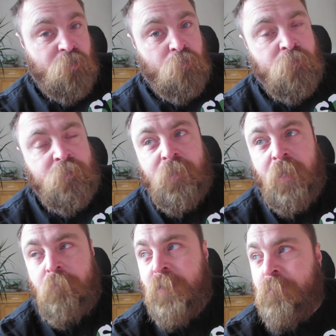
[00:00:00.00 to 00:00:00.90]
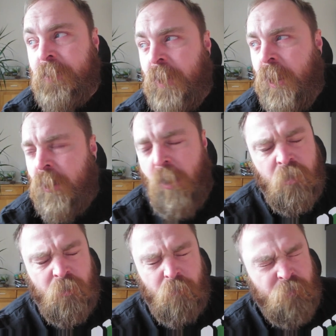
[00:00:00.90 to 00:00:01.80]
go and see that maybe.
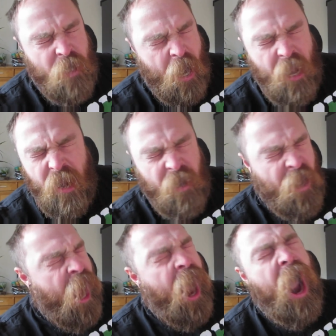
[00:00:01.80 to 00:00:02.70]
Gosh, I'm tired.